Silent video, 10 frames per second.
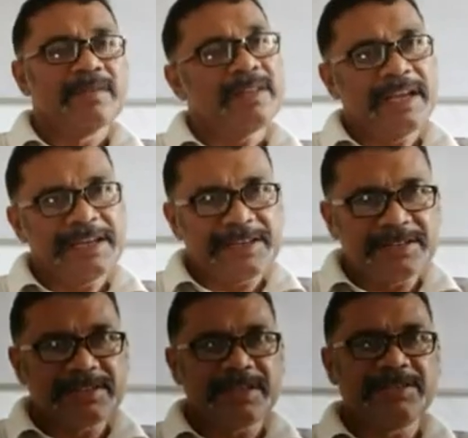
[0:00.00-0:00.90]
they eat
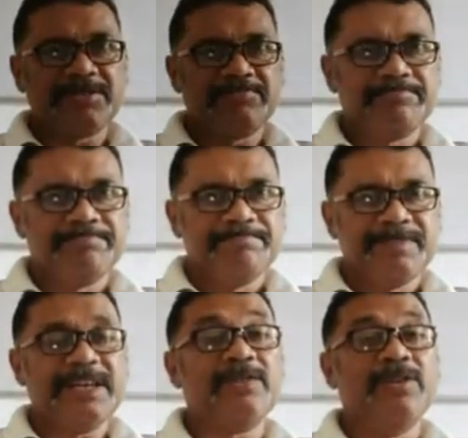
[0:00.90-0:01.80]
insect.
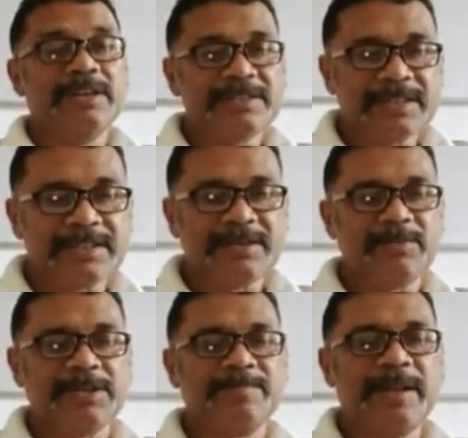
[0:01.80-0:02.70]
They are called
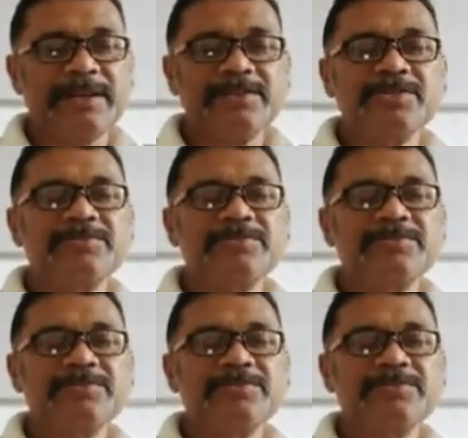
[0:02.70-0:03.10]
insectivorous plants.